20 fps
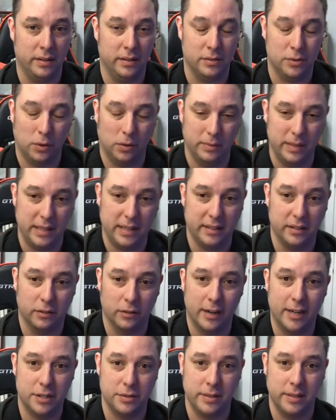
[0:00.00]
told me that the
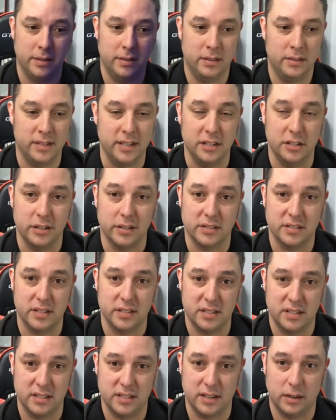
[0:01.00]
graduate teaching
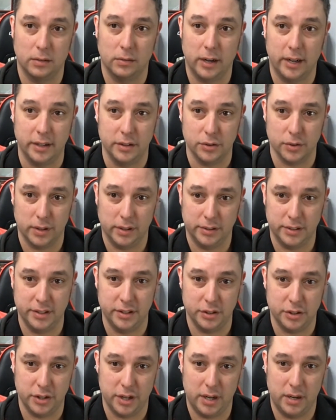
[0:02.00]
assistants that are writing drill to
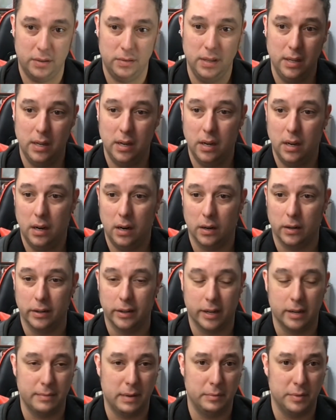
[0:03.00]
the show are going
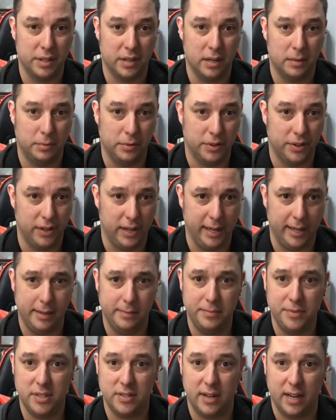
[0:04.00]
to come up with a couple
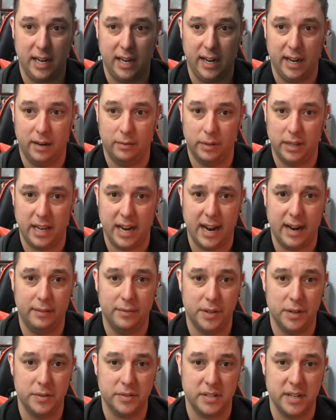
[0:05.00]
themes, and when they have
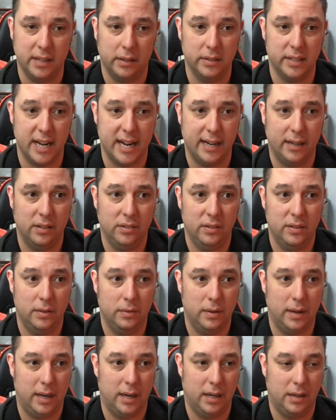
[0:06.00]
those nailed down,
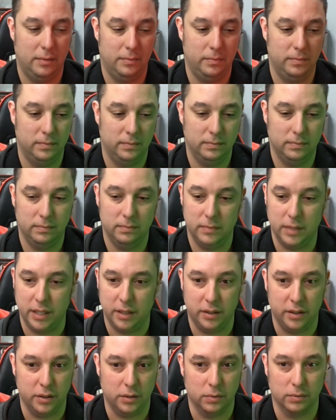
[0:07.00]

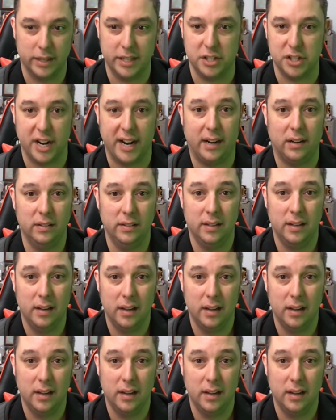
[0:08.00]
he'll reach out